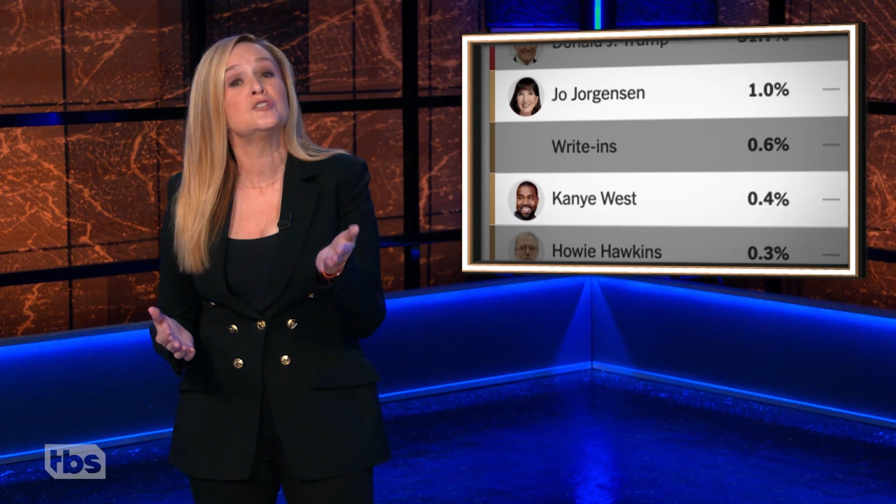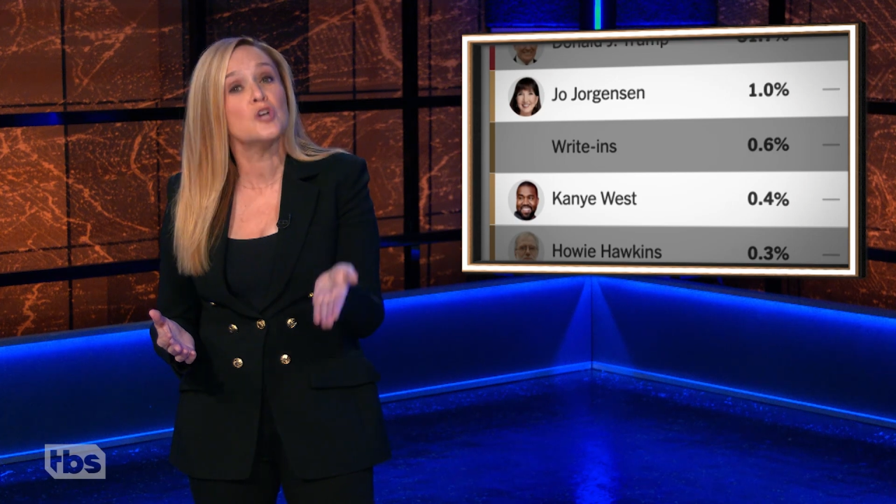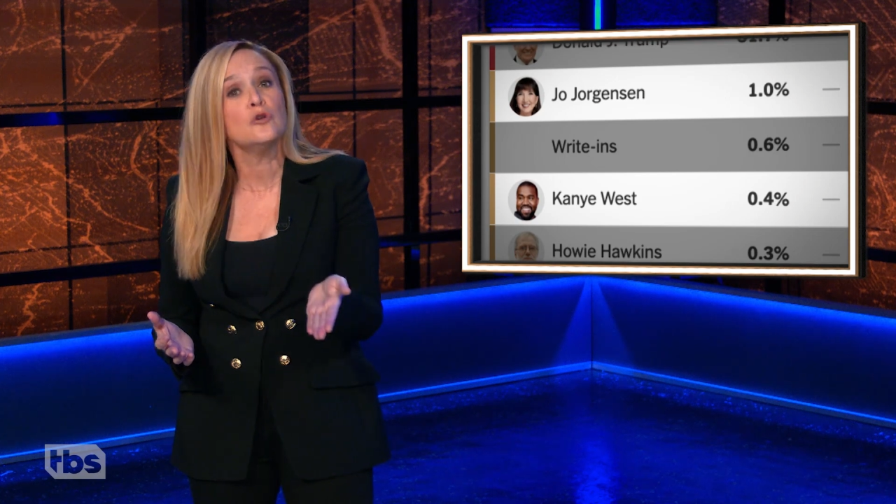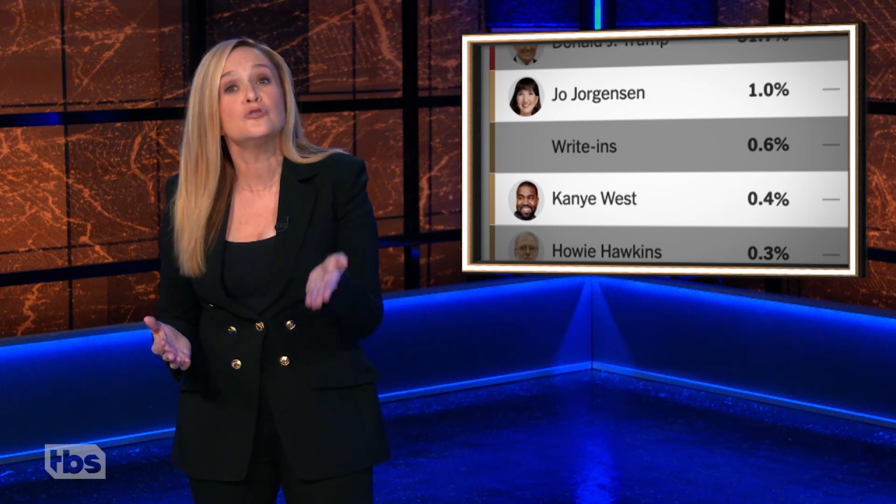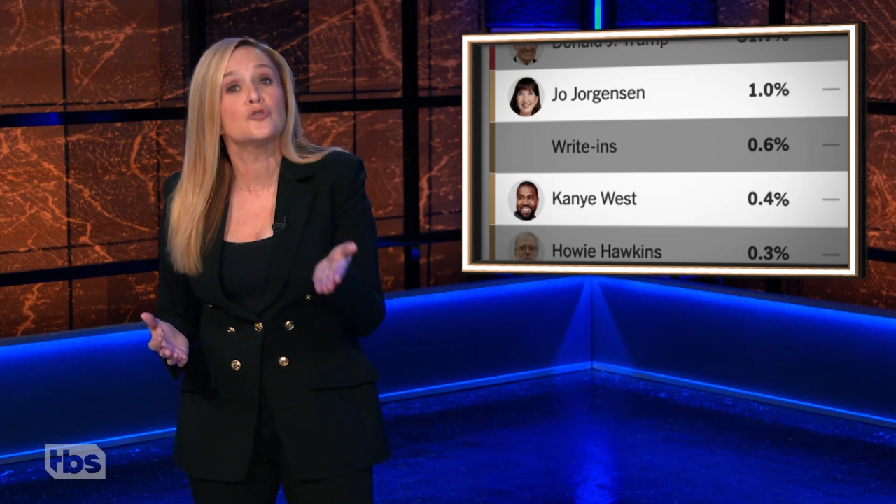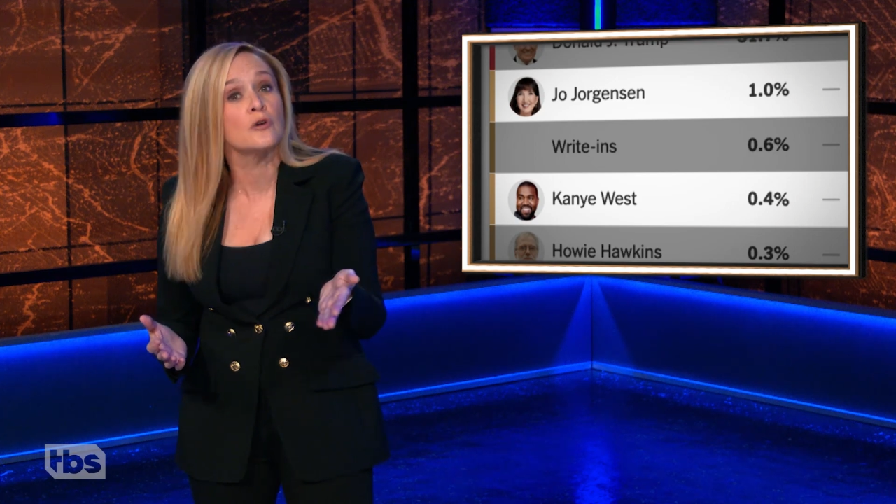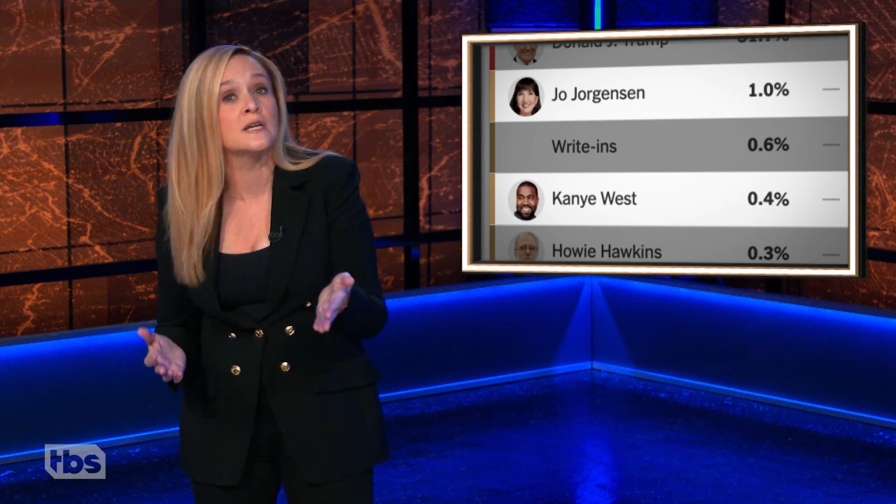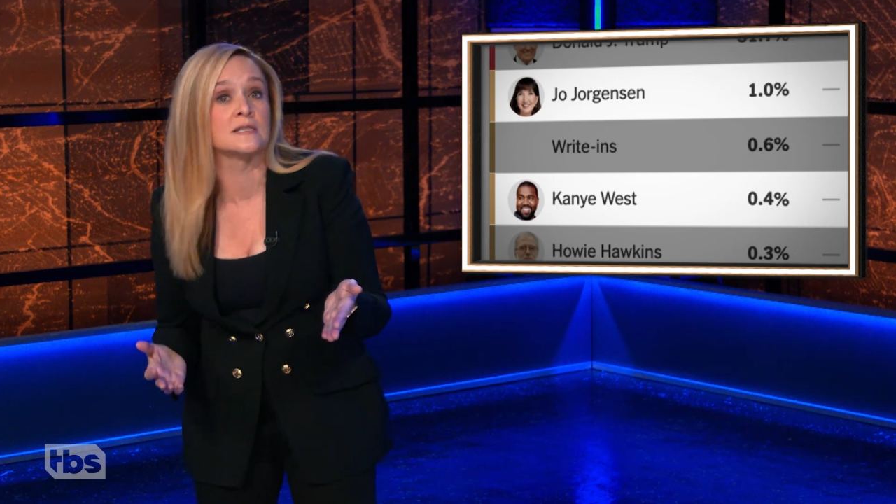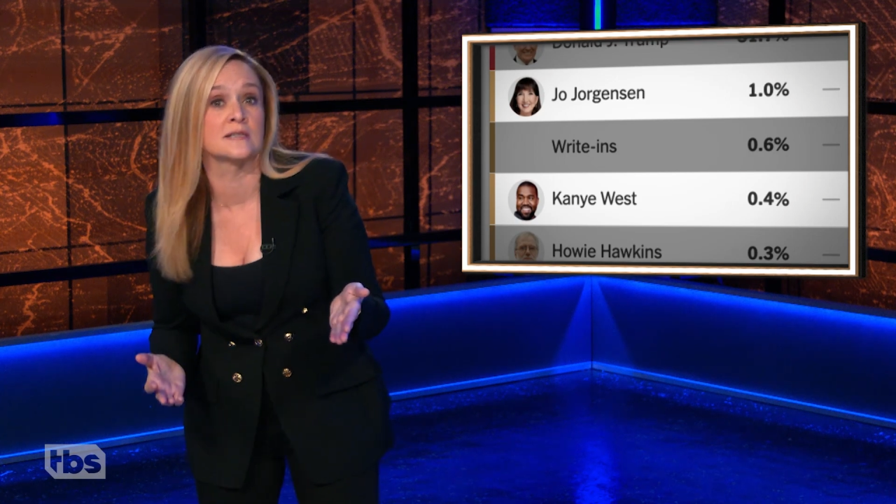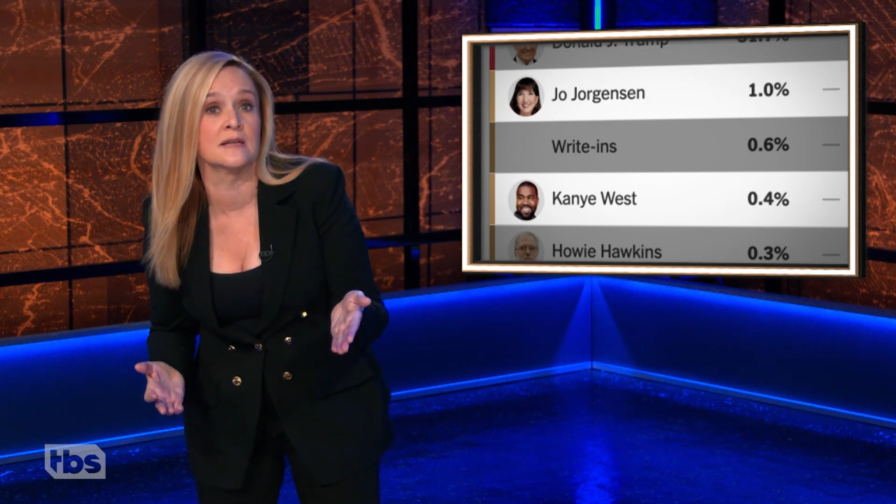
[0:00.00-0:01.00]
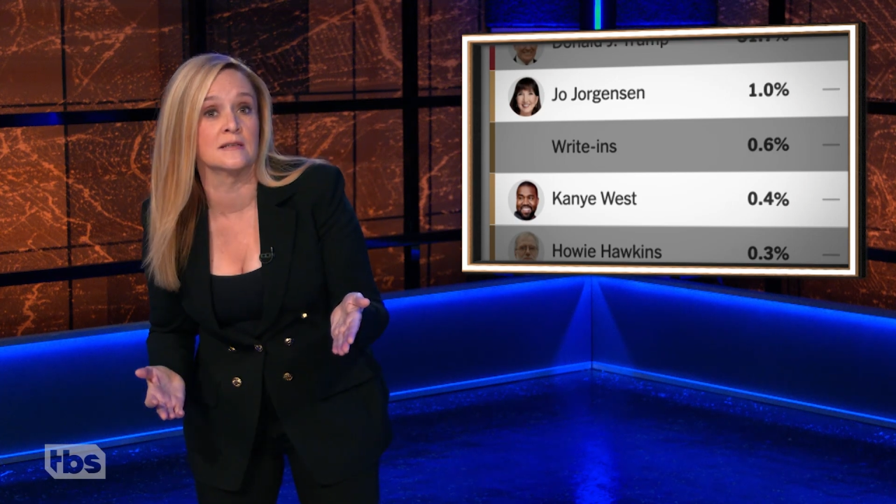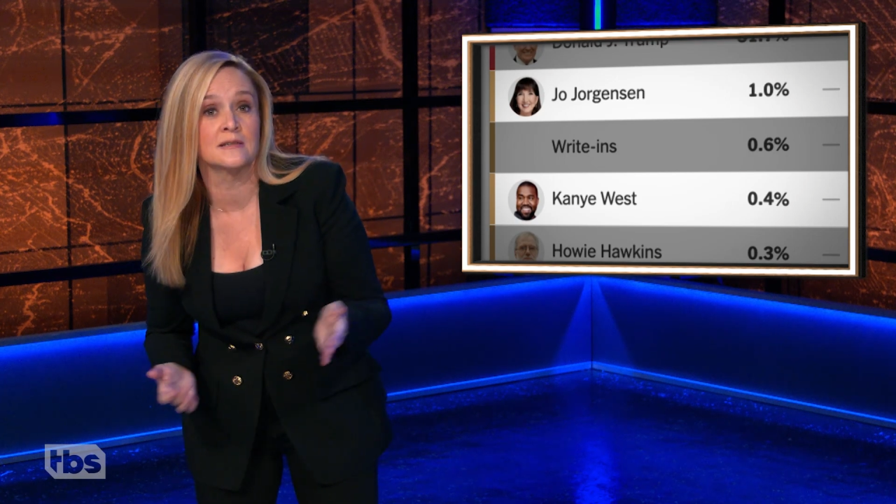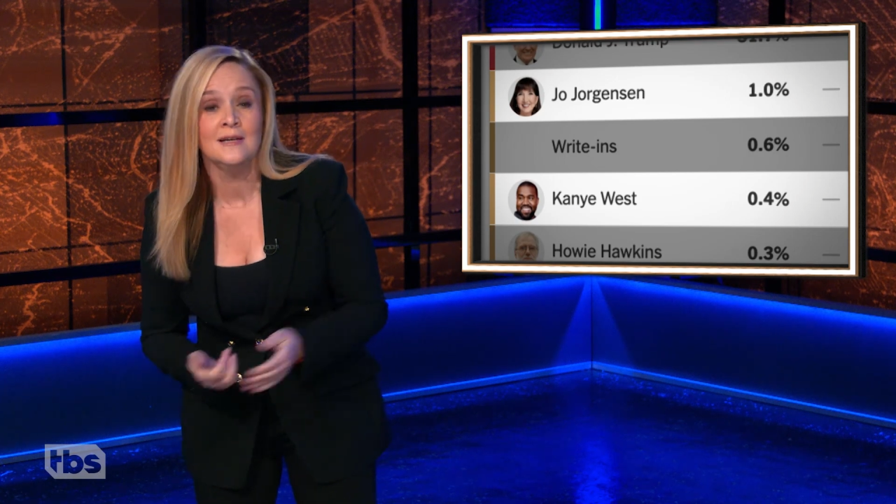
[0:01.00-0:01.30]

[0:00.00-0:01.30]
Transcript: Jo Jorgensen.